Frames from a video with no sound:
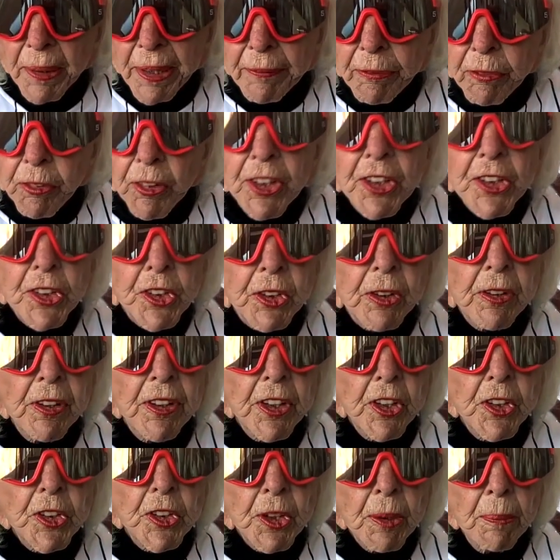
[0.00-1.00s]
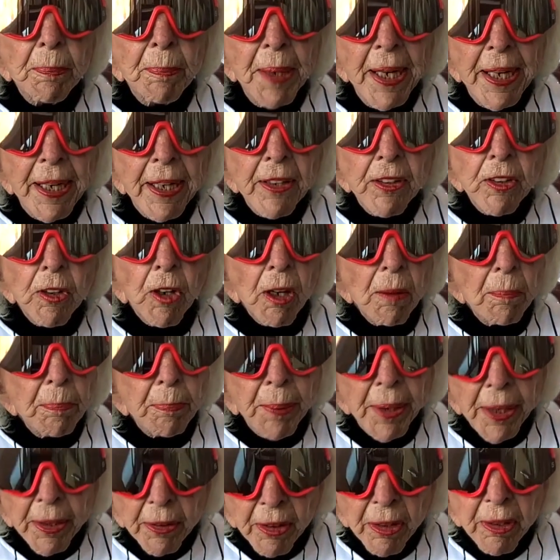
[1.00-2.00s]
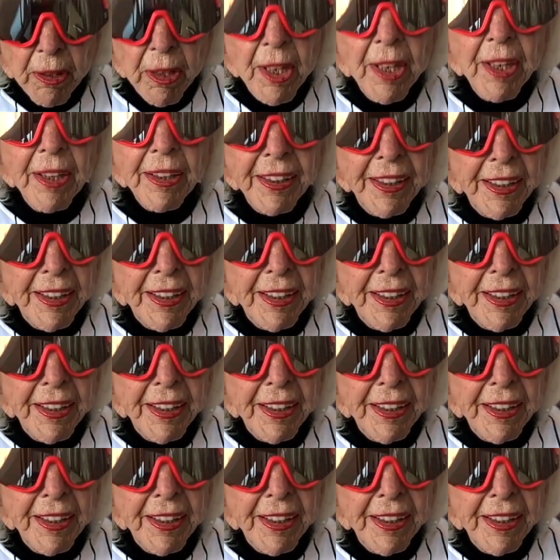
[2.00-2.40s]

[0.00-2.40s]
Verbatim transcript: If we're as good as a man or better,